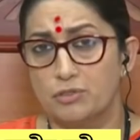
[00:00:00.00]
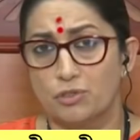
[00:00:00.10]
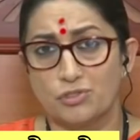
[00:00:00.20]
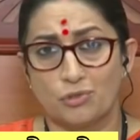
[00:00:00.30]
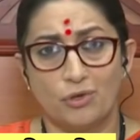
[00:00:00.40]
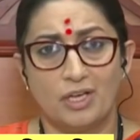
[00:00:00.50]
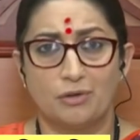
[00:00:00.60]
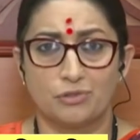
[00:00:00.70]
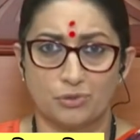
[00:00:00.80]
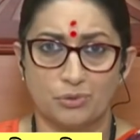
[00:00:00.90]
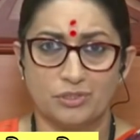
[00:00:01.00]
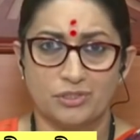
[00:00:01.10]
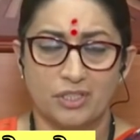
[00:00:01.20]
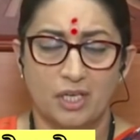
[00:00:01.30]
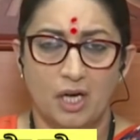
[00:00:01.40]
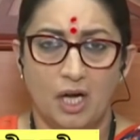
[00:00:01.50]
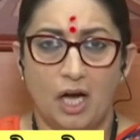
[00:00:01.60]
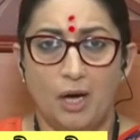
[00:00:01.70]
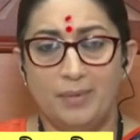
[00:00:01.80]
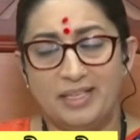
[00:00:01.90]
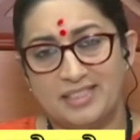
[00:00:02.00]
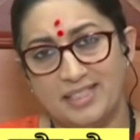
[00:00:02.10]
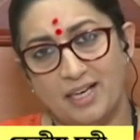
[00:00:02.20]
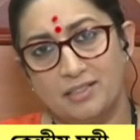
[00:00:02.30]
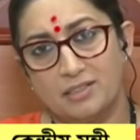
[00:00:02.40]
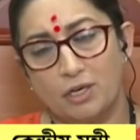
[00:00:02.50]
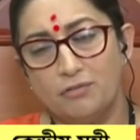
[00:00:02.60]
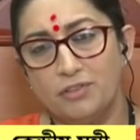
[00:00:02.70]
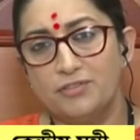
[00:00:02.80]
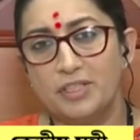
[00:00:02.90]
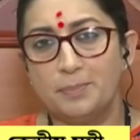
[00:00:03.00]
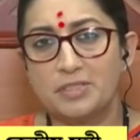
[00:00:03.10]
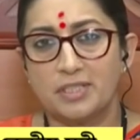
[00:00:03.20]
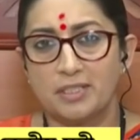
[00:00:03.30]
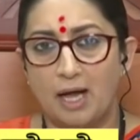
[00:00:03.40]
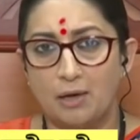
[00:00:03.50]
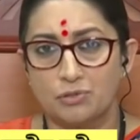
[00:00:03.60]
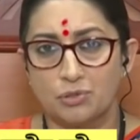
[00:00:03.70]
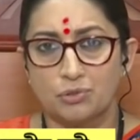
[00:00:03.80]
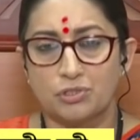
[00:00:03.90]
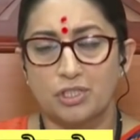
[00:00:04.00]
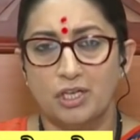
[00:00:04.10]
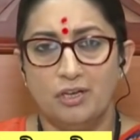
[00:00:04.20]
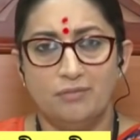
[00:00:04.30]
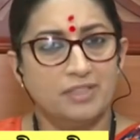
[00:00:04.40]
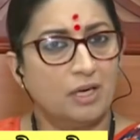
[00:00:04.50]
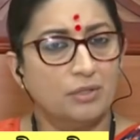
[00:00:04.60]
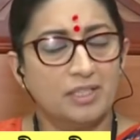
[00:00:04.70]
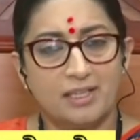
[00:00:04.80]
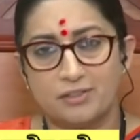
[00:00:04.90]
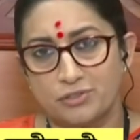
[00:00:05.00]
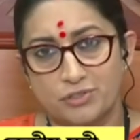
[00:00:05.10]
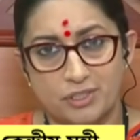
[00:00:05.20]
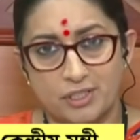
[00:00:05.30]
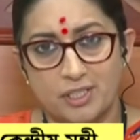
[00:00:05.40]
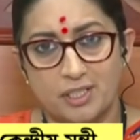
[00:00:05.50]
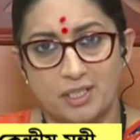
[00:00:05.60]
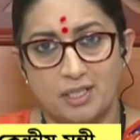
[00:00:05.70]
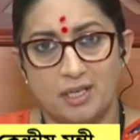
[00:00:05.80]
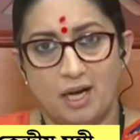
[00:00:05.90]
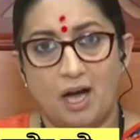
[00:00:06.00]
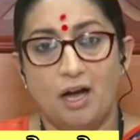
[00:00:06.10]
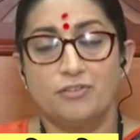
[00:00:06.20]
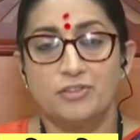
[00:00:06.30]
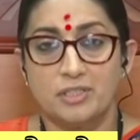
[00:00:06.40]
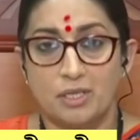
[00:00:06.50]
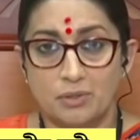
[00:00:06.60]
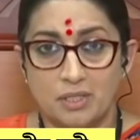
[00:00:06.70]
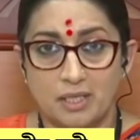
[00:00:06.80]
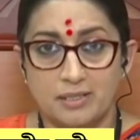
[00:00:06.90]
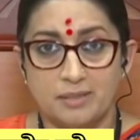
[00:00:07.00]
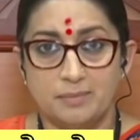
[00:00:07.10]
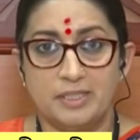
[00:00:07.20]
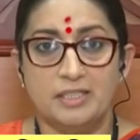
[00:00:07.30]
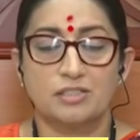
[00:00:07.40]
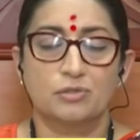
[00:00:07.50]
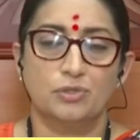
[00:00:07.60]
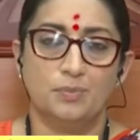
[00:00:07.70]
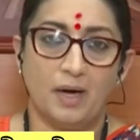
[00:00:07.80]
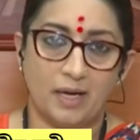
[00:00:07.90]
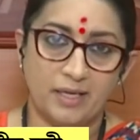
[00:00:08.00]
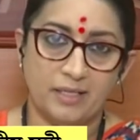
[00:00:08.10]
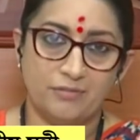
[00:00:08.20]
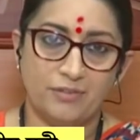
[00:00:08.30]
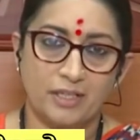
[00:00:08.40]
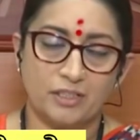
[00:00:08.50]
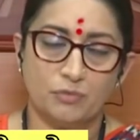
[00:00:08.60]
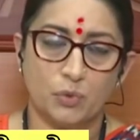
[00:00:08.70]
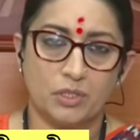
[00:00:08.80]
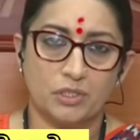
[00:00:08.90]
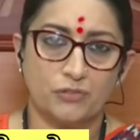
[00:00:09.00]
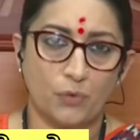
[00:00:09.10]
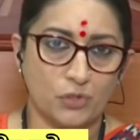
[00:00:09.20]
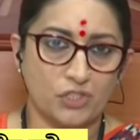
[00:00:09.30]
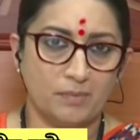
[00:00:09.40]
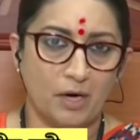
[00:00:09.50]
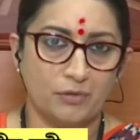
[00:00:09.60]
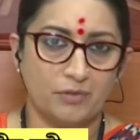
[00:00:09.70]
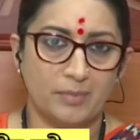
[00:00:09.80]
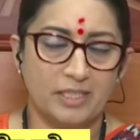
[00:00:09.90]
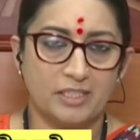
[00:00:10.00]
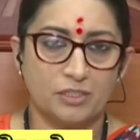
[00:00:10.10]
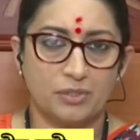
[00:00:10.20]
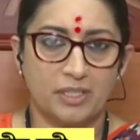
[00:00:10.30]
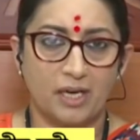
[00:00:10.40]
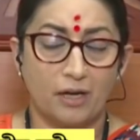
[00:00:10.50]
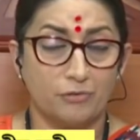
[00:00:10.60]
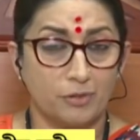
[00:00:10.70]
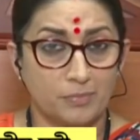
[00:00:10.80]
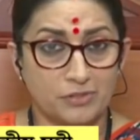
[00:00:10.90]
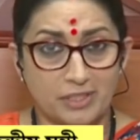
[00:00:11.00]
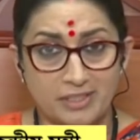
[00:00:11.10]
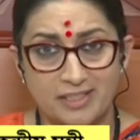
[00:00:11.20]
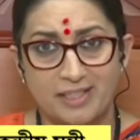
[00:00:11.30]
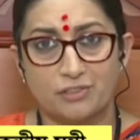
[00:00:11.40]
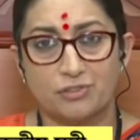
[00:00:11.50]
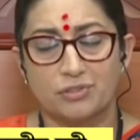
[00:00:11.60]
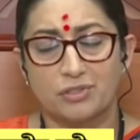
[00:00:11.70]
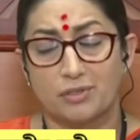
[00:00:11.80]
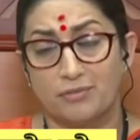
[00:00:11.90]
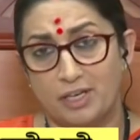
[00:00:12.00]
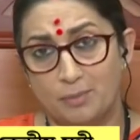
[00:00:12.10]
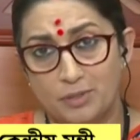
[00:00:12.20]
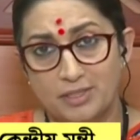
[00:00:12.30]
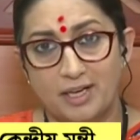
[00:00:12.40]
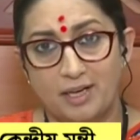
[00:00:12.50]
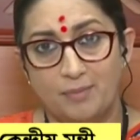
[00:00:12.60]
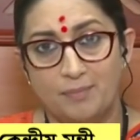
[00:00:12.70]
across all households. Amethi had around 50% households without electricity. After Rahul Gandhi bid us goodbye, in fact, the voters forced him out of Amethi. Today, 100% connections are available there.